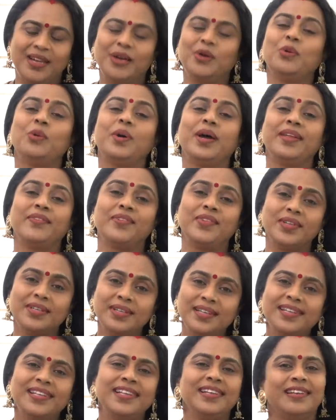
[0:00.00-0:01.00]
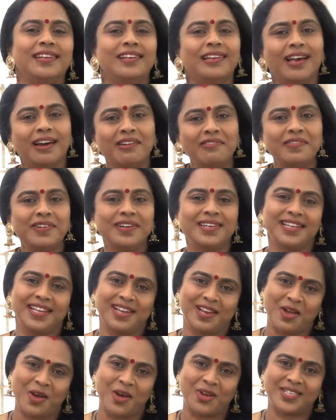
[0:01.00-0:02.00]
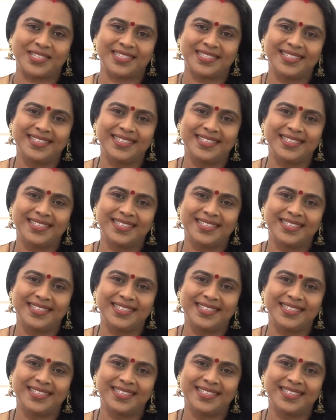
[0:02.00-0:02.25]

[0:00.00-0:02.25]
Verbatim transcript: who I really love her a lot.